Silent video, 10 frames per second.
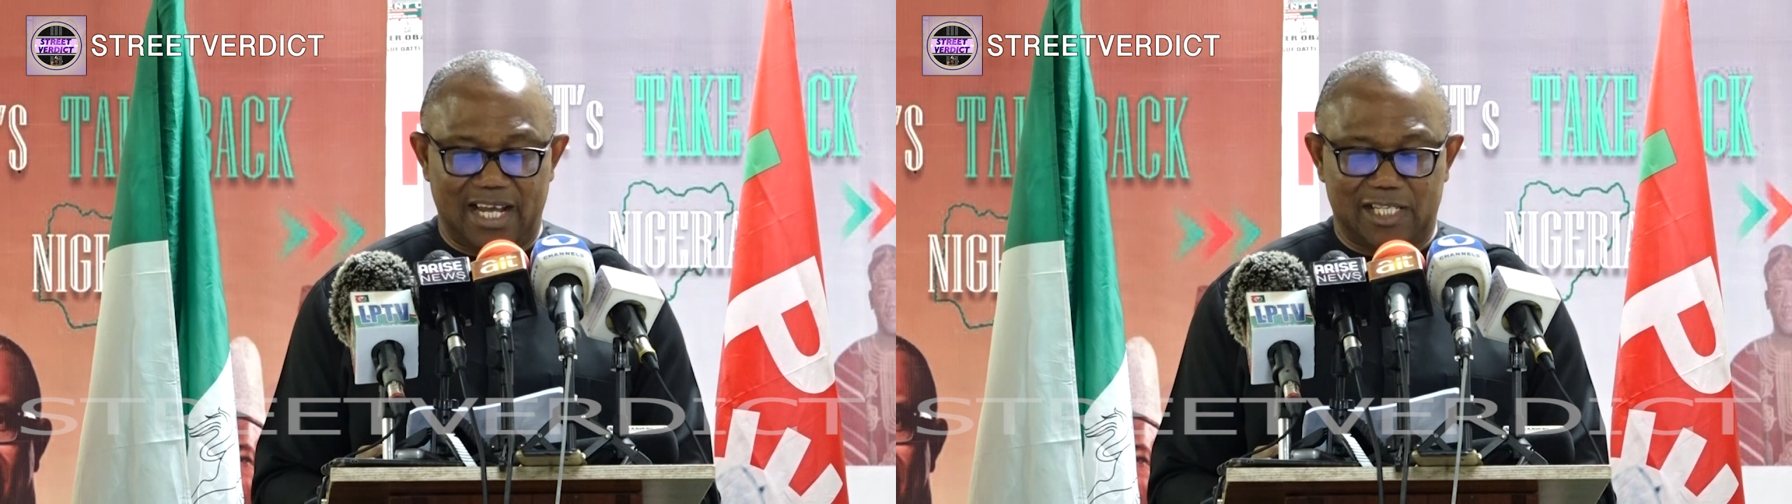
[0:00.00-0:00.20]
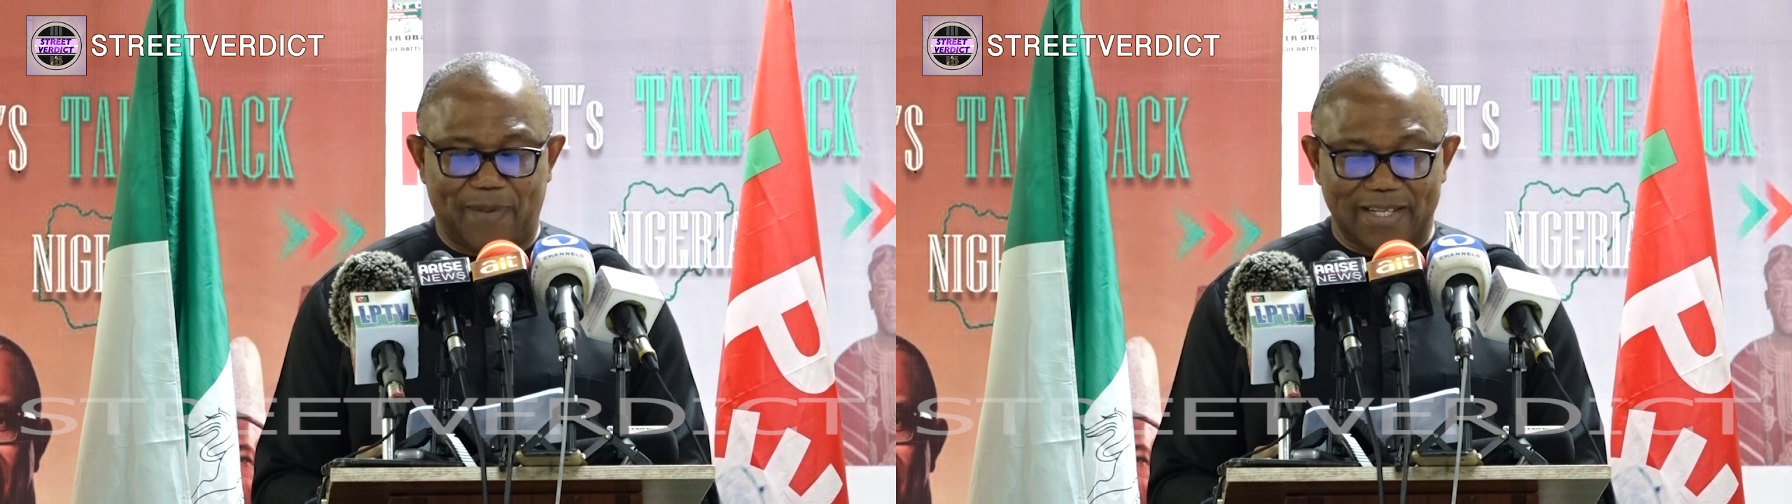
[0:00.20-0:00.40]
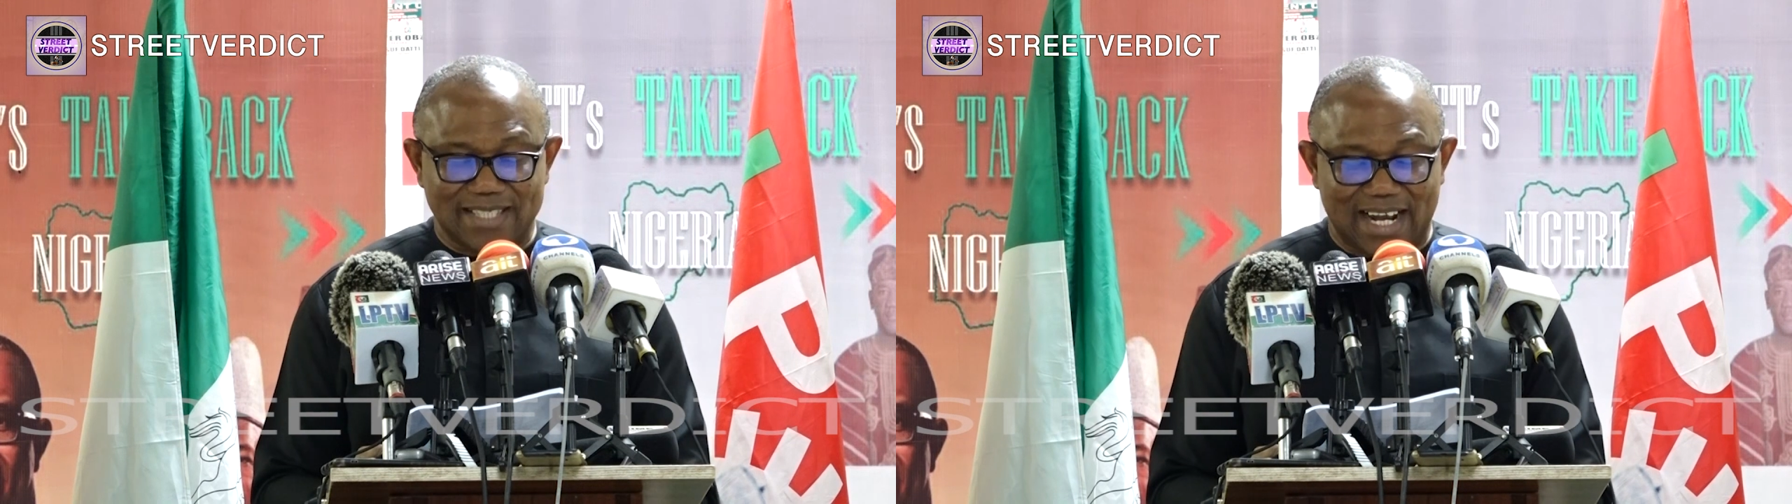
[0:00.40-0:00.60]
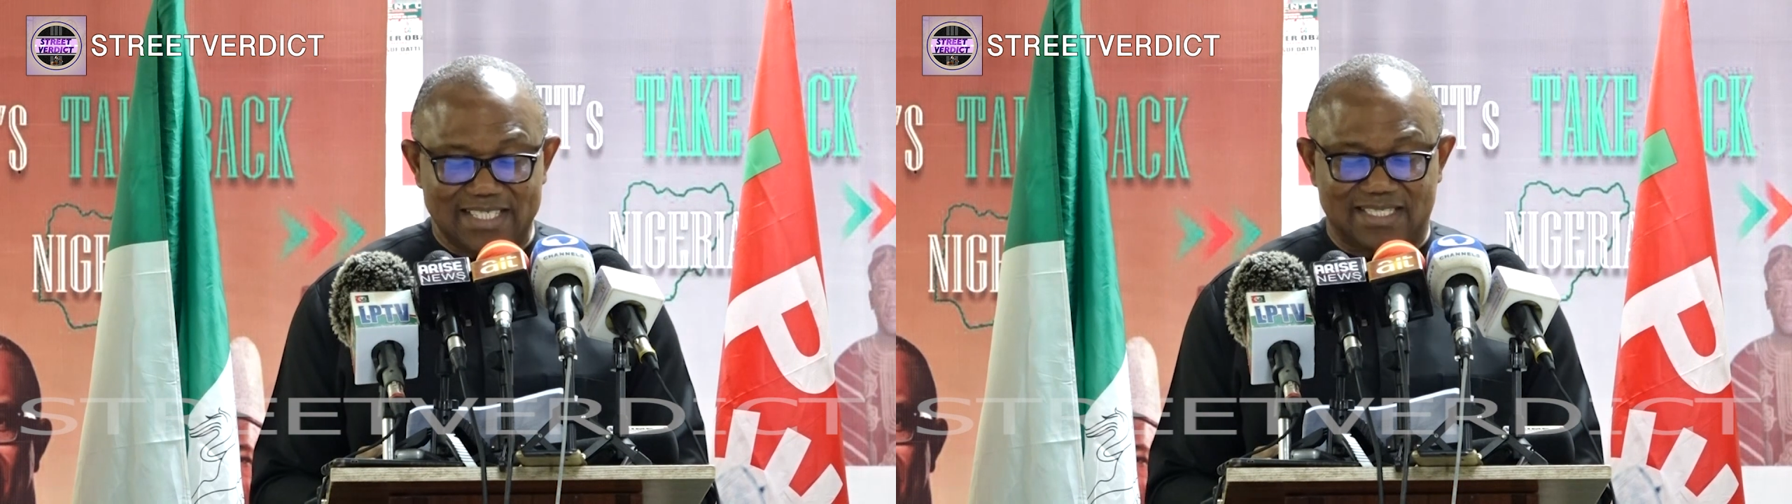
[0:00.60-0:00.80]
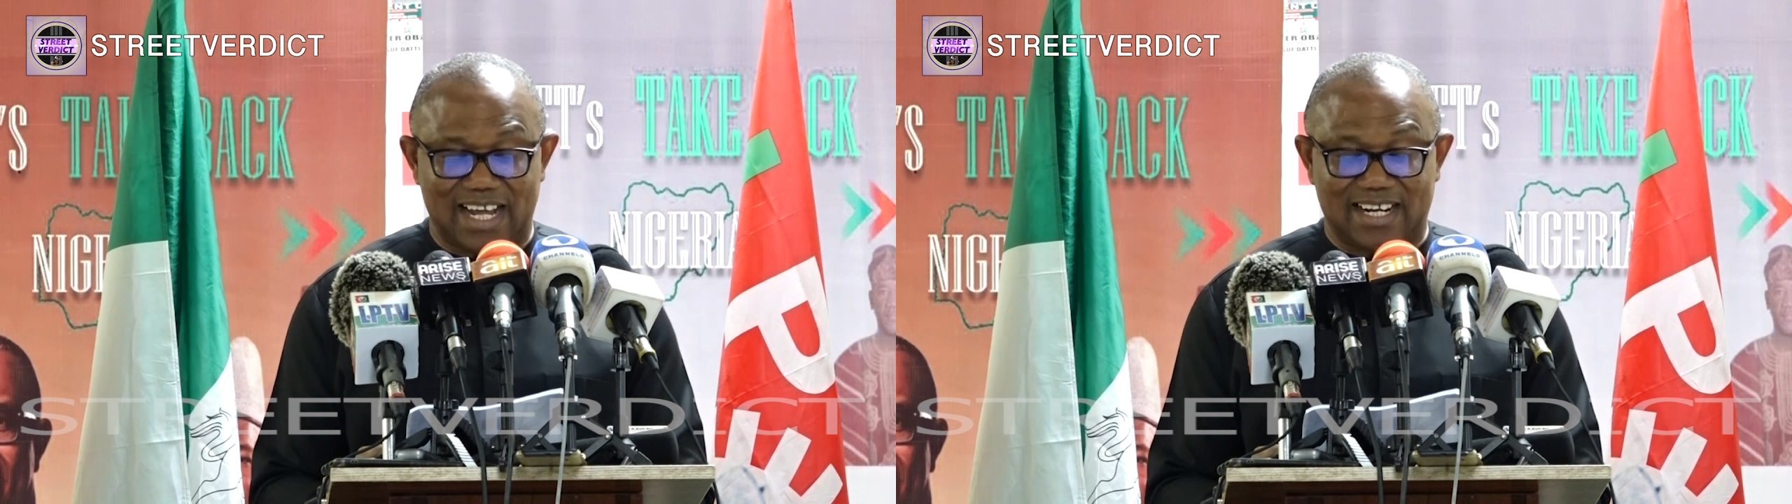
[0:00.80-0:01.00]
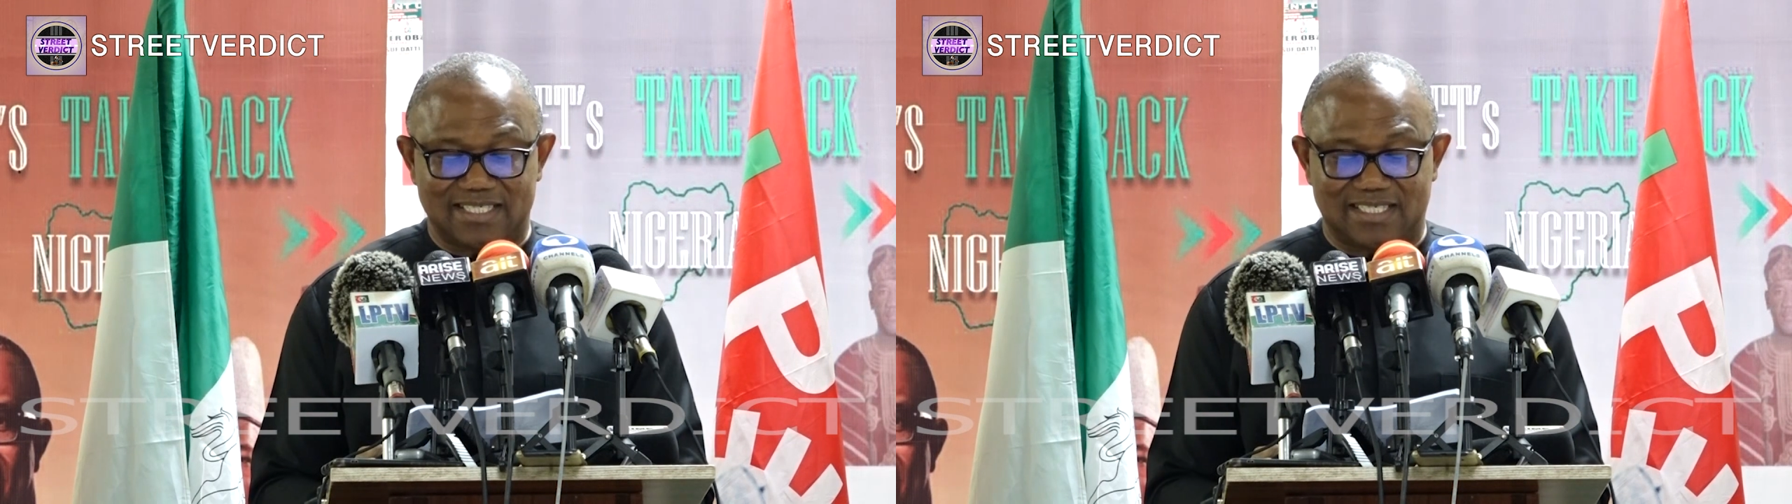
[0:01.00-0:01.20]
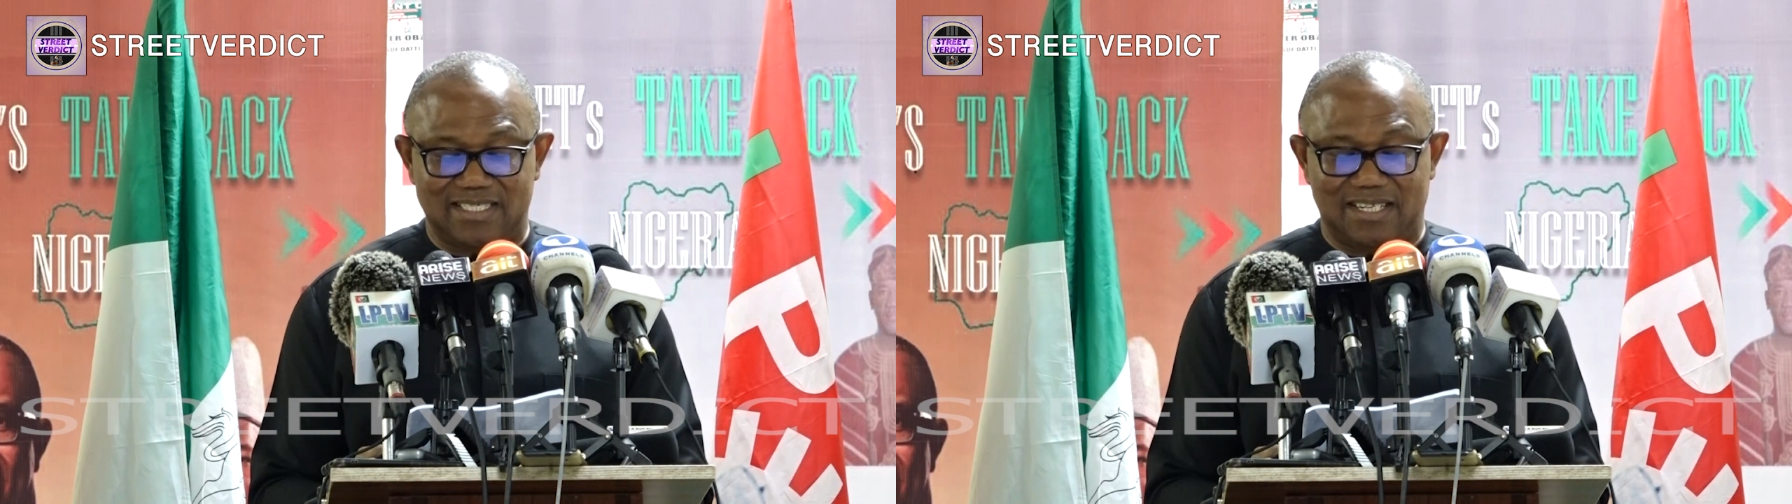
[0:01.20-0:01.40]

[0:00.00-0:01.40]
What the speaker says: His personal integrity